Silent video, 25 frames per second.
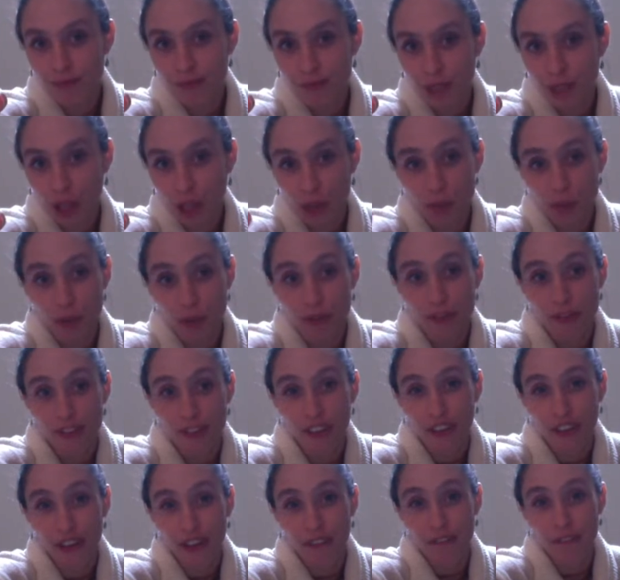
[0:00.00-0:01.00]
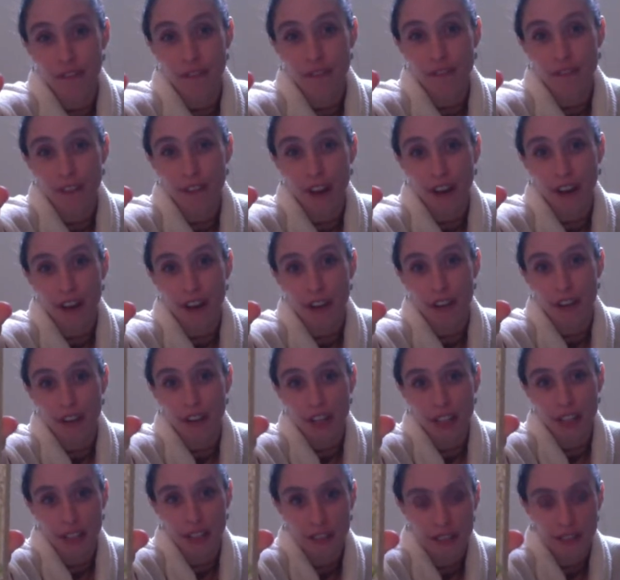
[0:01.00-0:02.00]
Maybe feeling very
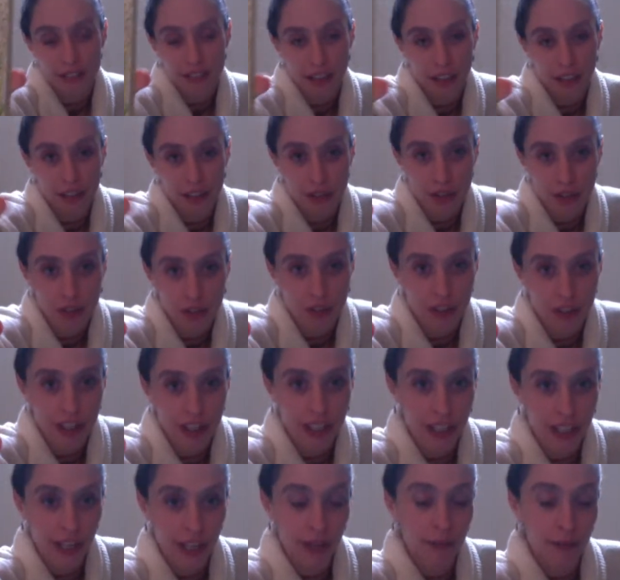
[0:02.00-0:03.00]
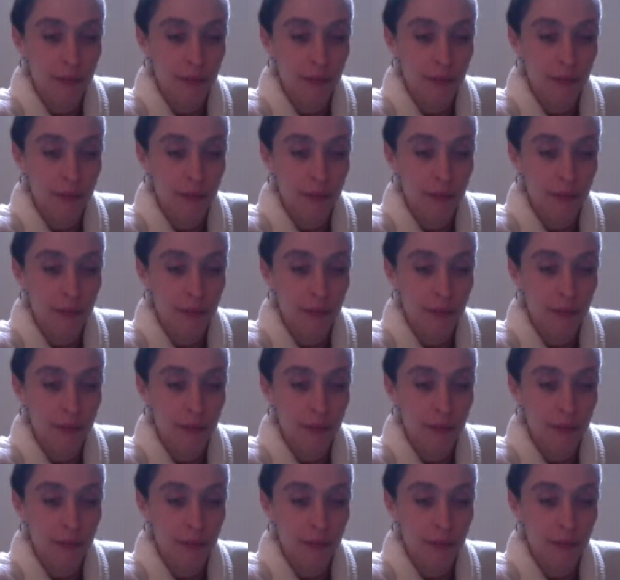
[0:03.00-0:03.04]
nostalgic right now.